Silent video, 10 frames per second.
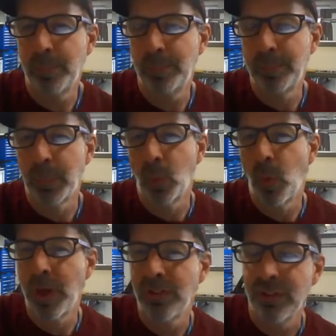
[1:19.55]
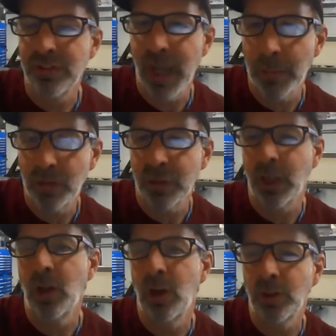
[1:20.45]
Number 1 is establishing
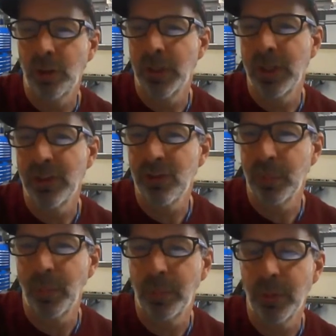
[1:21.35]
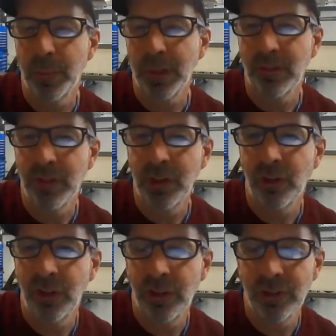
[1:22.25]
a long-term relationship with prospective
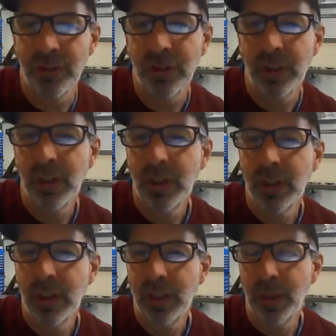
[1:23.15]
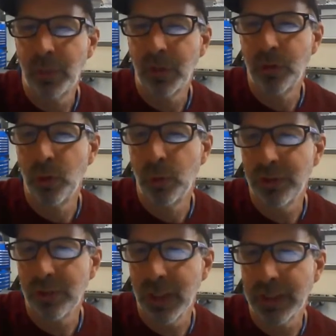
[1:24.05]
interns. Number 2
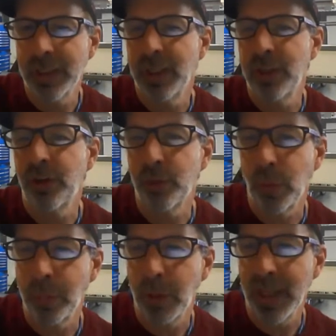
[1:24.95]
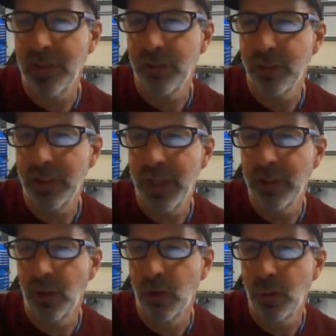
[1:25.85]
is selecting interns with plans to
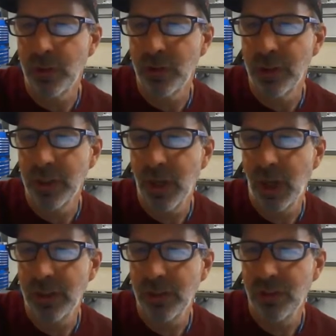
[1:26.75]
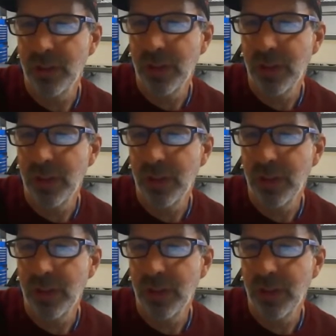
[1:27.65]
attend a local engineering college.